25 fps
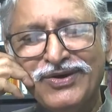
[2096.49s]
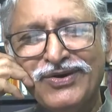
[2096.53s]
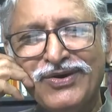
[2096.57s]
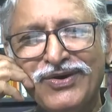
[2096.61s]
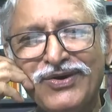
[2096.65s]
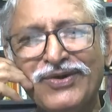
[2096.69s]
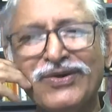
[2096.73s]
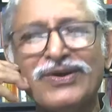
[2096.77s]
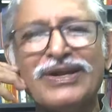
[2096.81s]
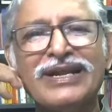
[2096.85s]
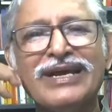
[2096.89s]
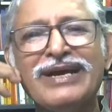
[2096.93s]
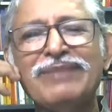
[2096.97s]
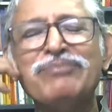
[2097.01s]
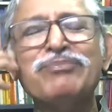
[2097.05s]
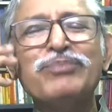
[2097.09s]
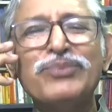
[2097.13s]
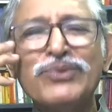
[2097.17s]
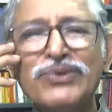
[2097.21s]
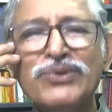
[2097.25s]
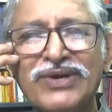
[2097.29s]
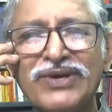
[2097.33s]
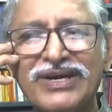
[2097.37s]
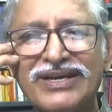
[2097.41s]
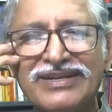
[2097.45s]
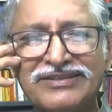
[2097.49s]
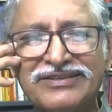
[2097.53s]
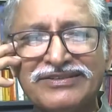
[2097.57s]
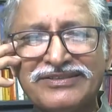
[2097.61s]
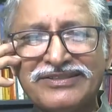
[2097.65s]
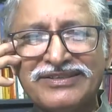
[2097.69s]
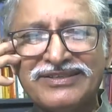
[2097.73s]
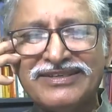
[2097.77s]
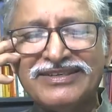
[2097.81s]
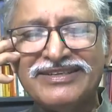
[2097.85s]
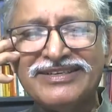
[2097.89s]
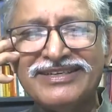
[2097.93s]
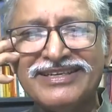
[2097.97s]
or a
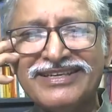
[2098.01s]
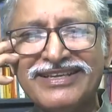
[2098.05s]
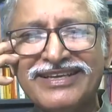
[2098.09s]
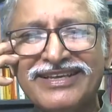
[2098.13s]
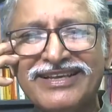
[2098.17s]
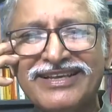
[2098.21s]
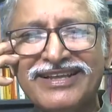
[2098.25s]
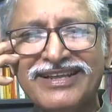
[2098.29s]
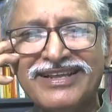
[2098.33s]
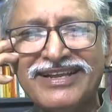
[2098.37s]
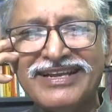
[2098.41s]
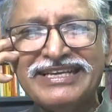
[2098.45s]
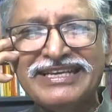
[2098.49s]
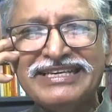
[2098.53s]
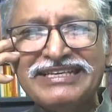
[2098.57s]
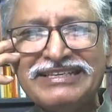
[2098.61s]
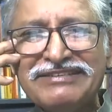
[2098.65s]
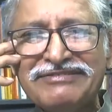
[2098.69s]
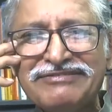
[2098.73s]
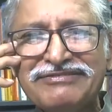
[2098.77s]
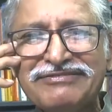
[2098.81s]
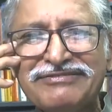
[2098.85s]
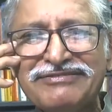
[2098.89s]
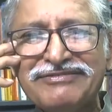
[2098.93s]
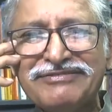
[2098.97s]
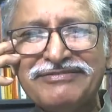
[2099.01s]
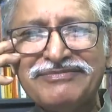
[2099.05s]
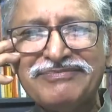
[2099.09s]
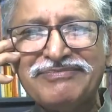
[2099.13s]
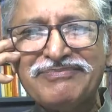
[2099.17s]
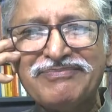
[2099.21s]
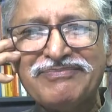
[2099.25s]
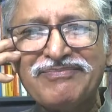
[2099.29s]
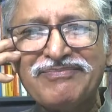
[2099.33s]
poorish leaf.